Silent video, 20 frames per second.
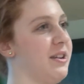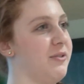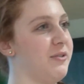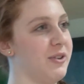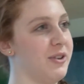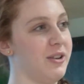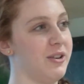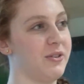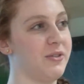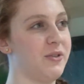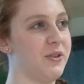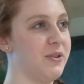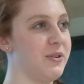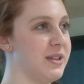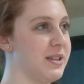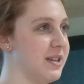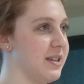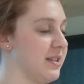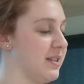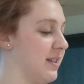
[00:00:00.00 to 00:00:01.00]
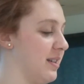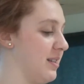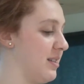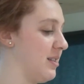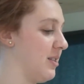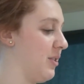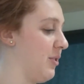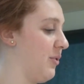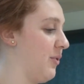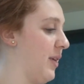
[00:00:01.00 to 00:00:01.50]
If you look for
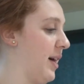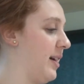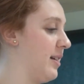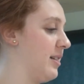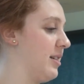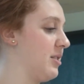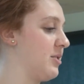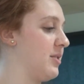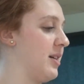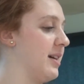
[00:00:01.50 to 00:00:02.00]
resistance, you'll find it.